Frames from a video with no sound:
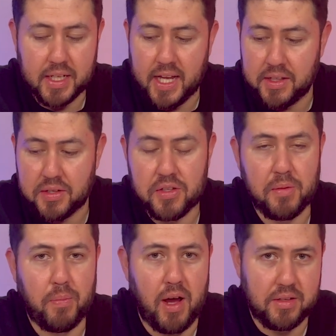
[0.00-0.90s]
Again, this is a
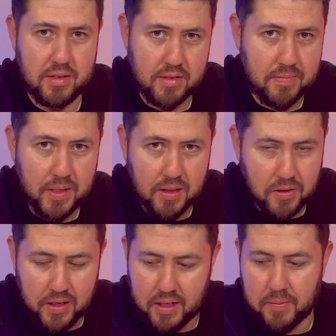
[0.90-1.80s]
process of me
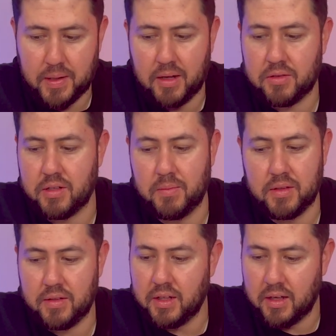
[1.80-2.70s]
learning about some
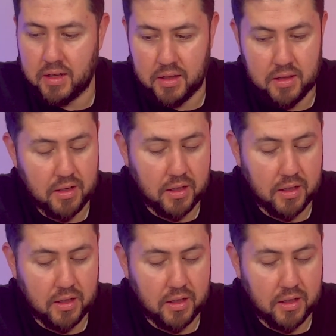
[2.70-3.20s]
of the